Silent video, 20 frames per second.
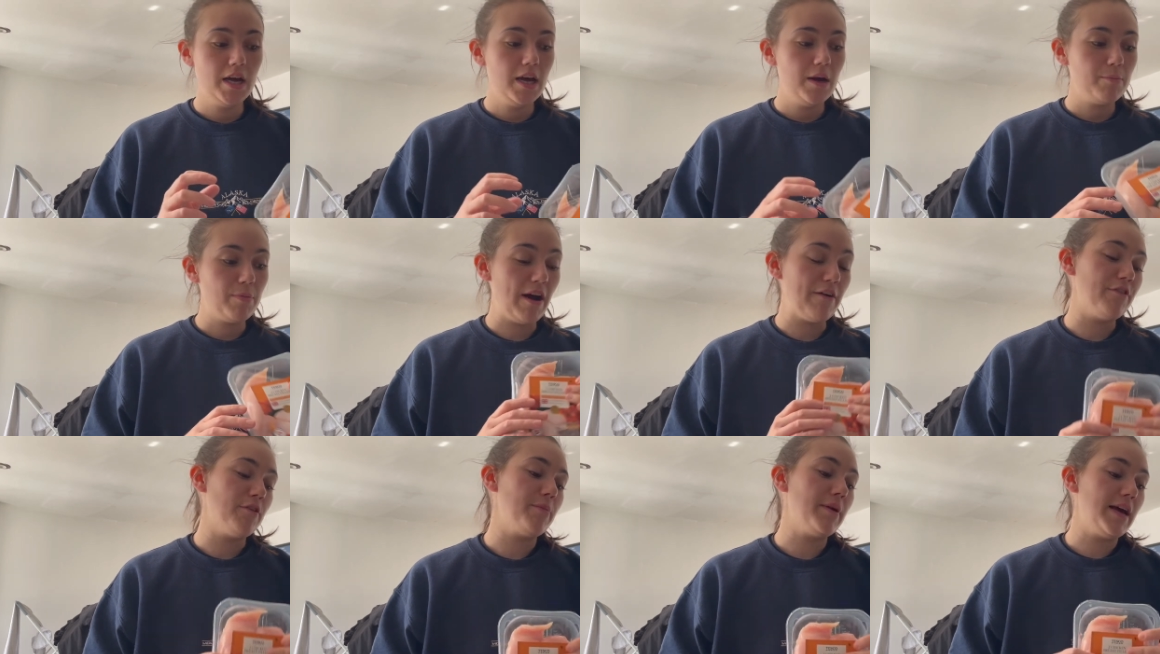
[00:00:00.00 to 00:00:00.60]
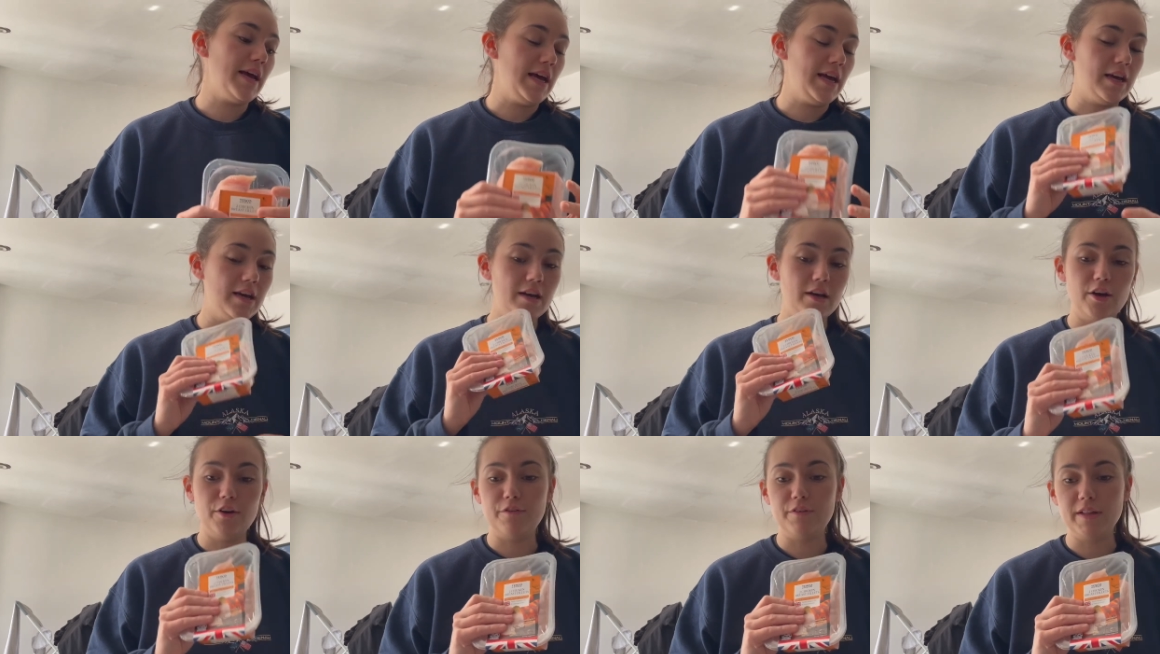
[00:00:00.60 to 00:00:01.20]
preferably
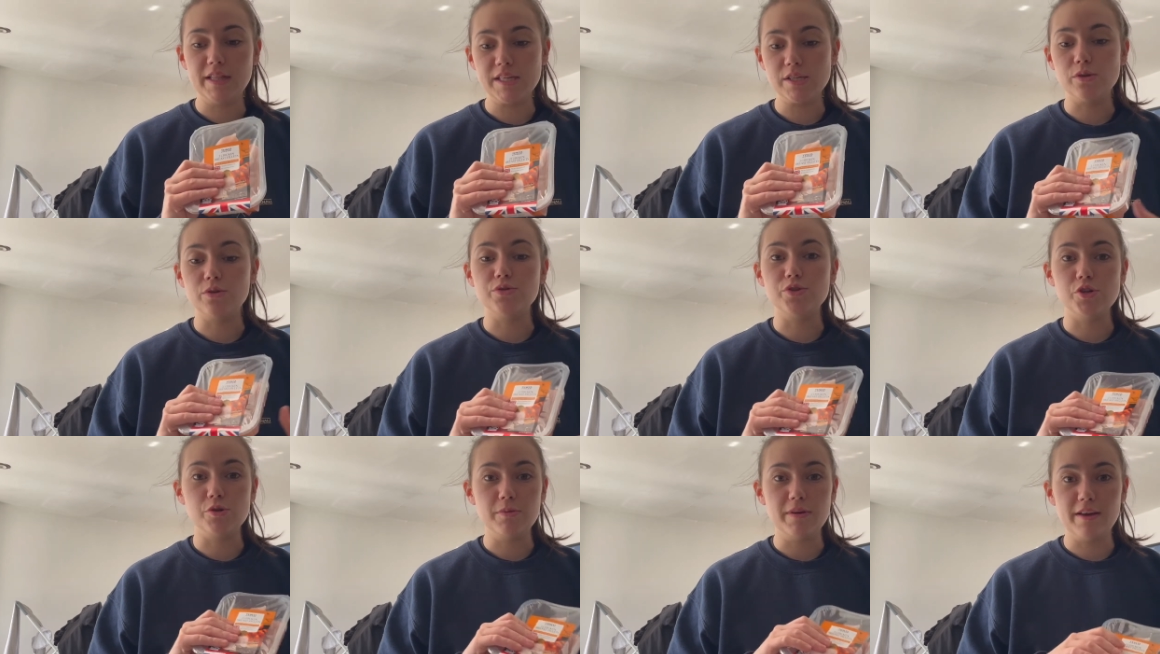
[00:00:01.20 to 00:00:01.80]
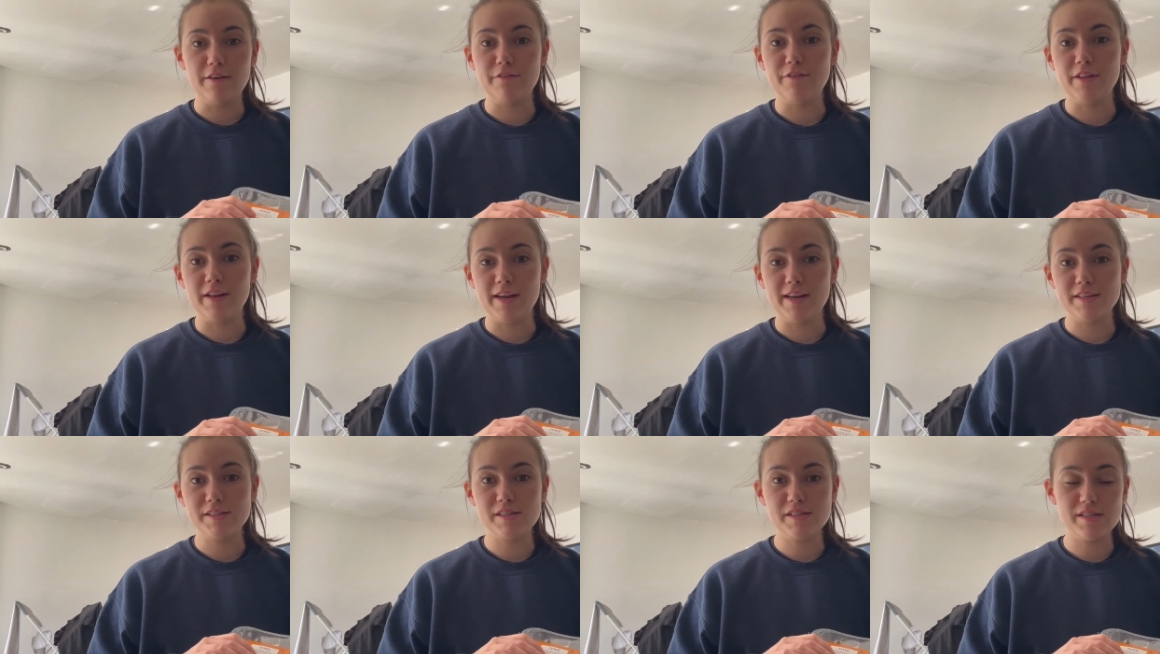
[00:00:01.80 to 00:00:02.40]
hopefully this will do me for the
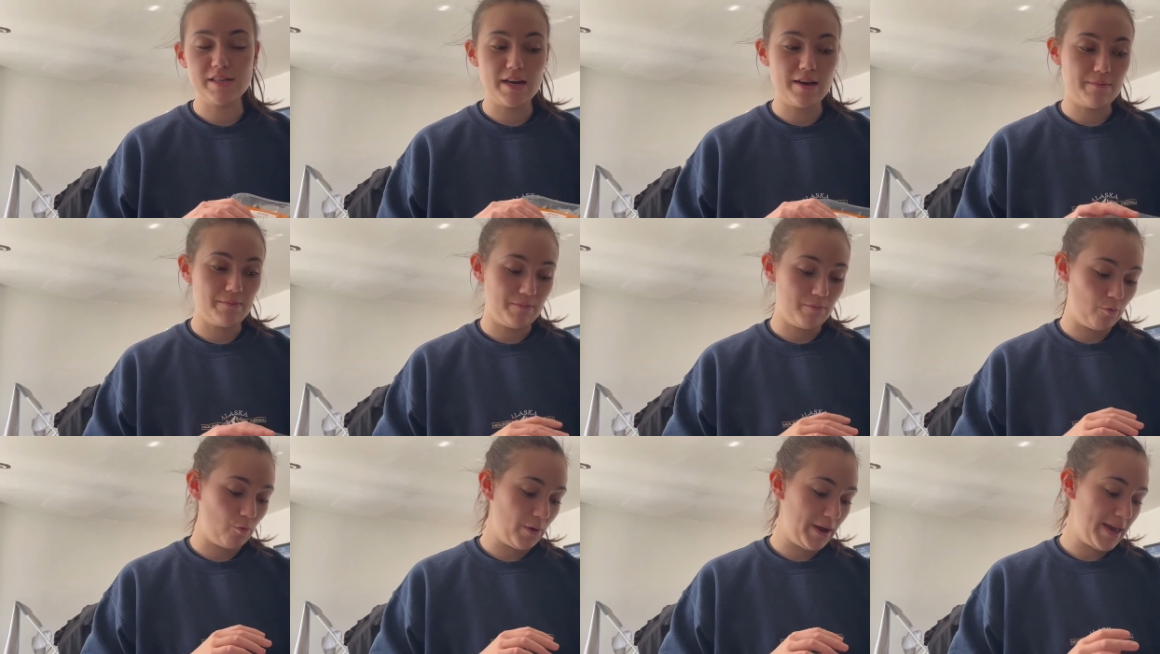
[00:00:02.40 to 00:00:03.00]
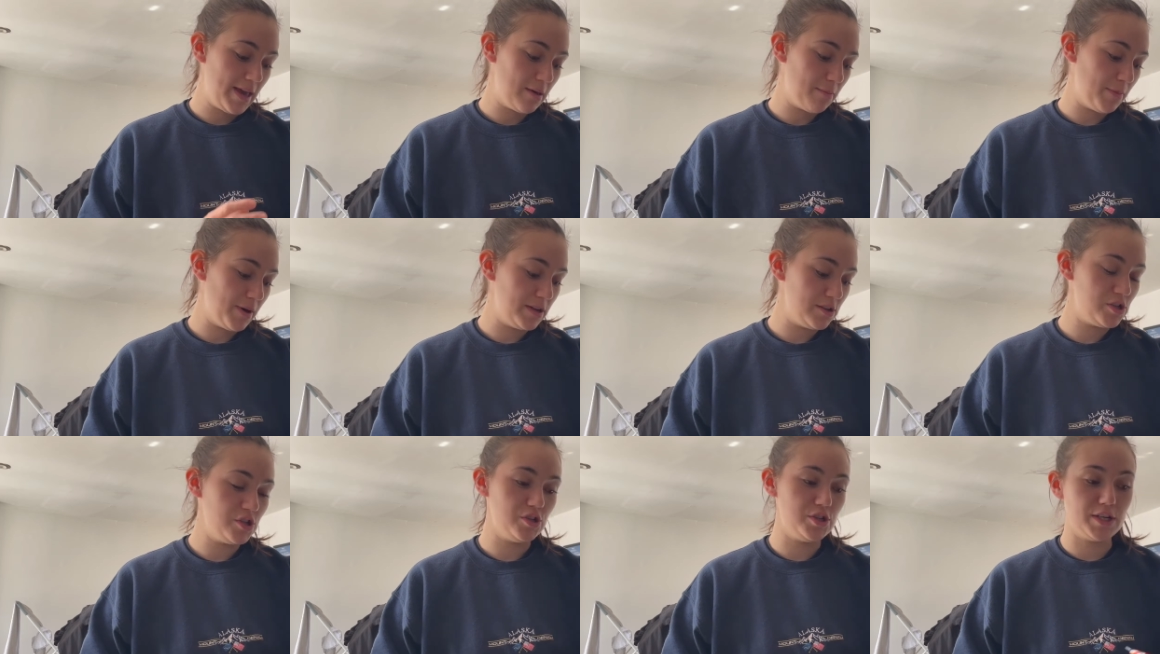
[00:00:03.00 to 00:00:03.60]
next um, week
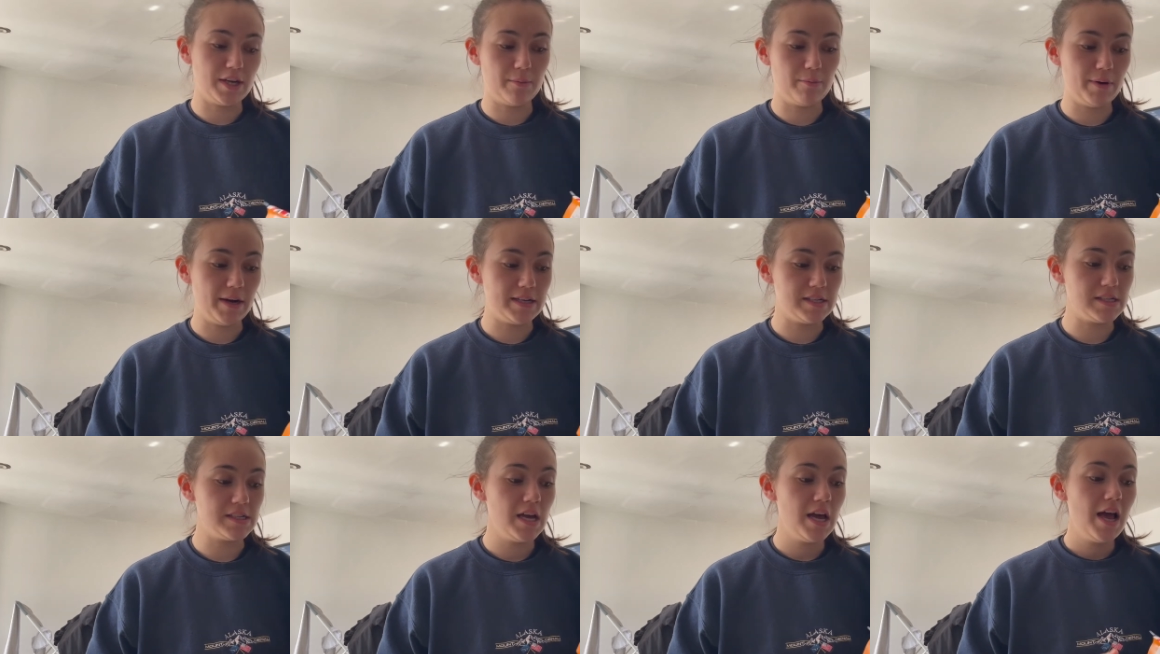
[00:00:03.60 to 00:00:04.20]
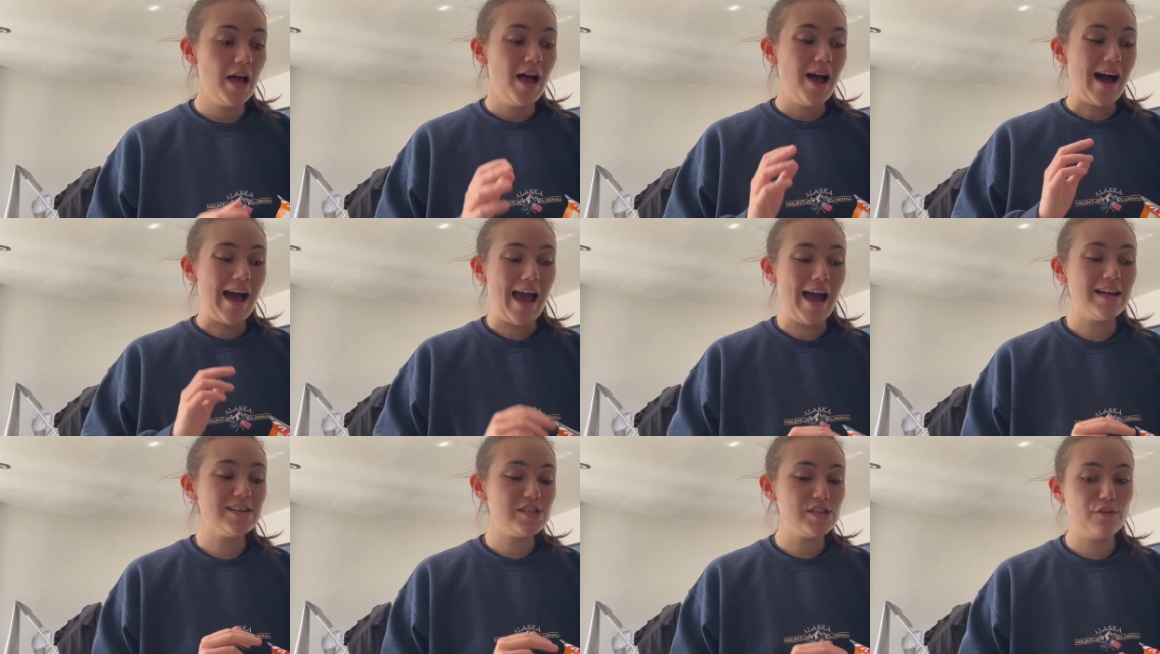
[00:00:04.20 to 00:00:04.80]
but two chicken breasts I
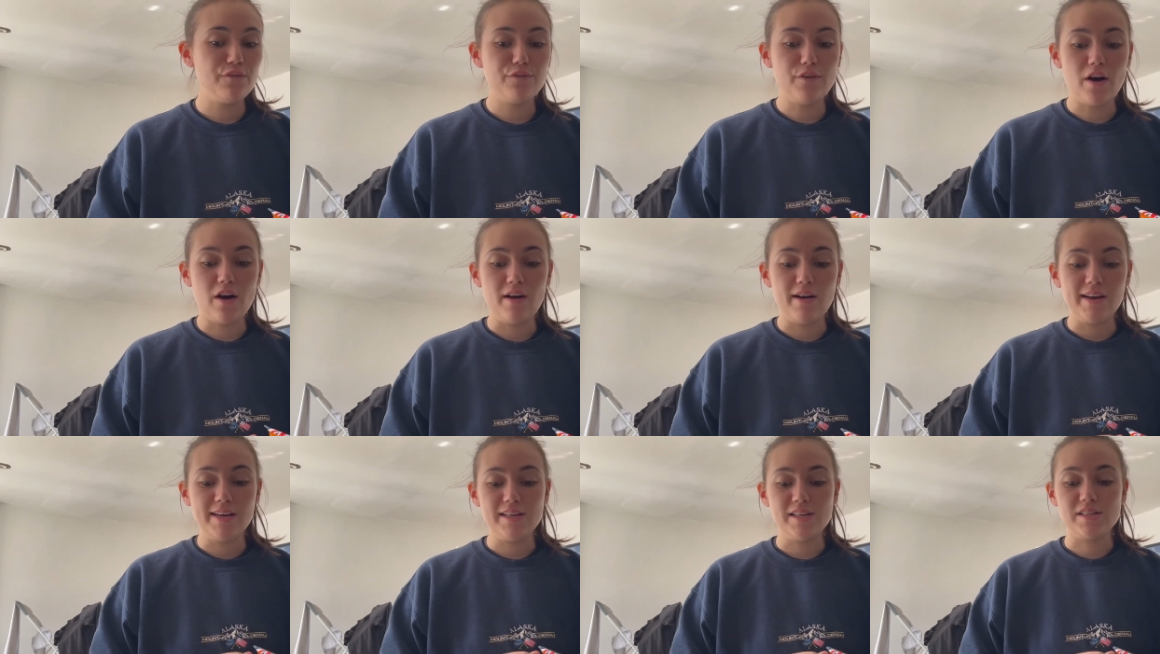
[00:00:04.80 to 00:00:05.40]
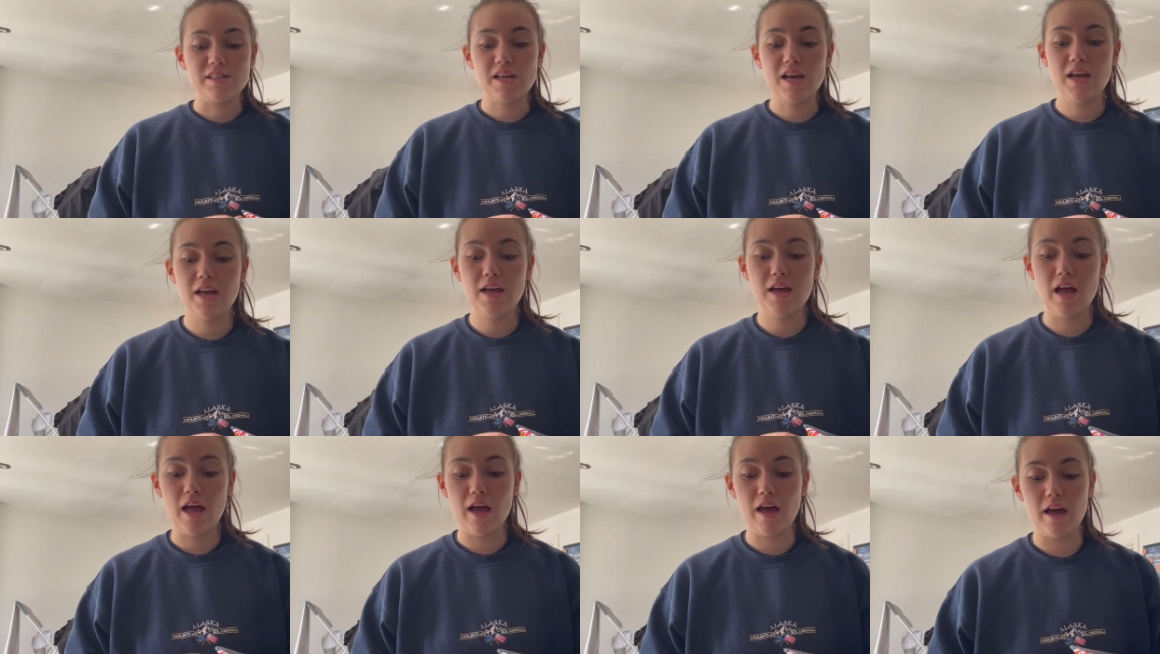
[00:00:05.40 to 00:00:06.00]
actually find
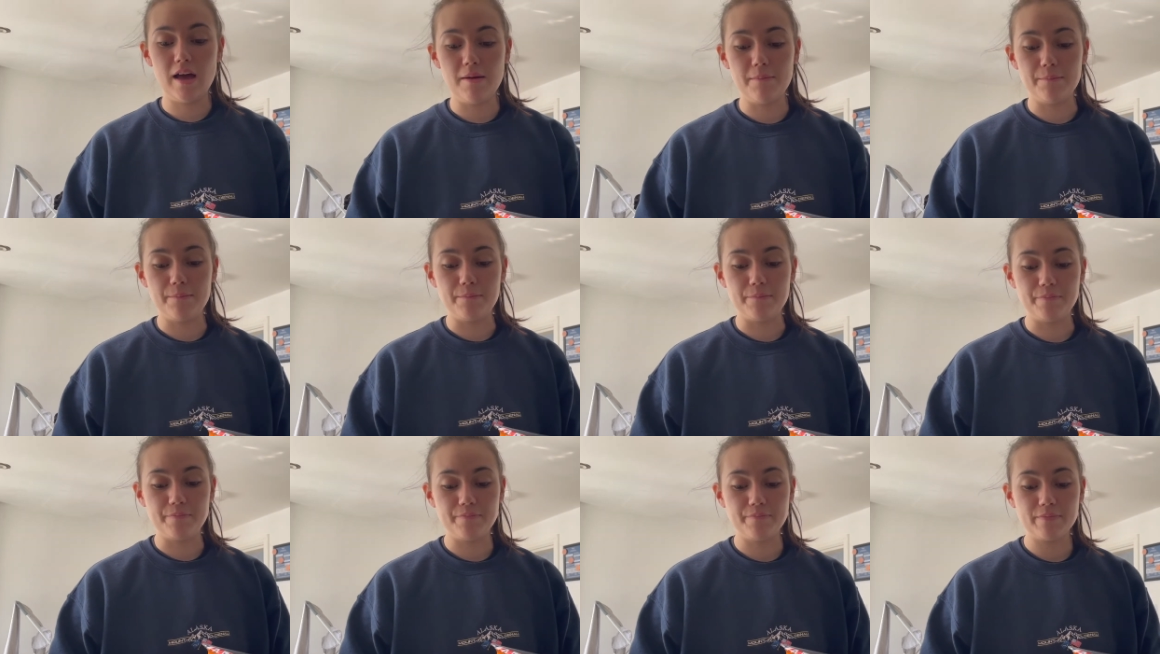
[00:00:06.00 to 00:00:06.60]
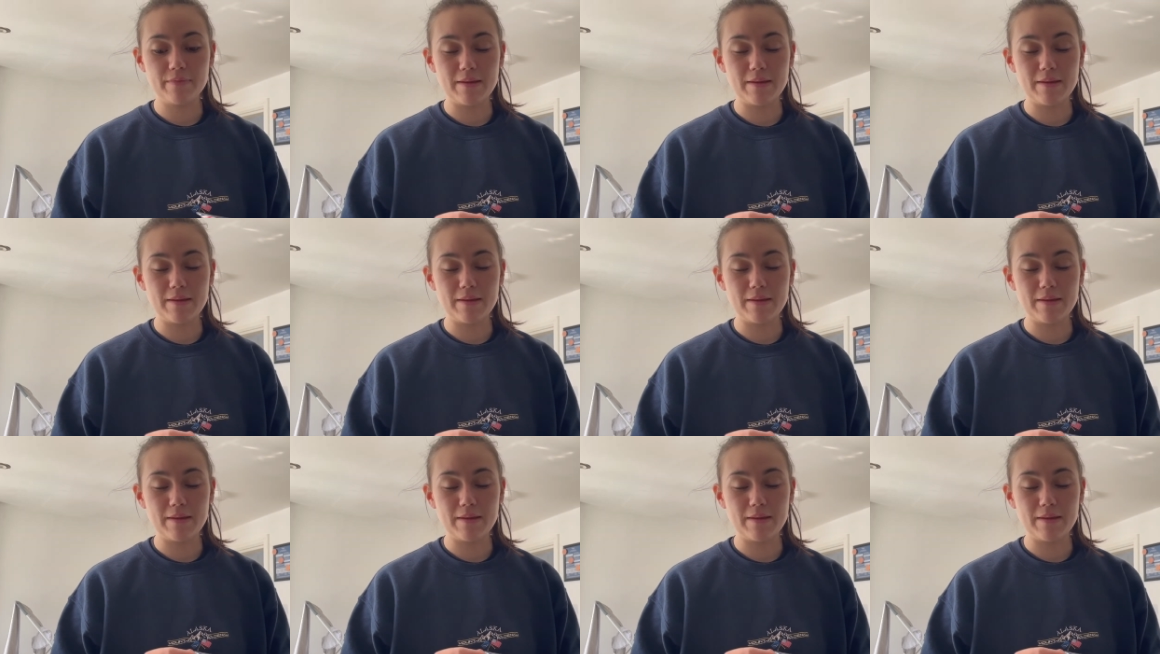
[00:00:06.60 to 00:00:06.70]
um,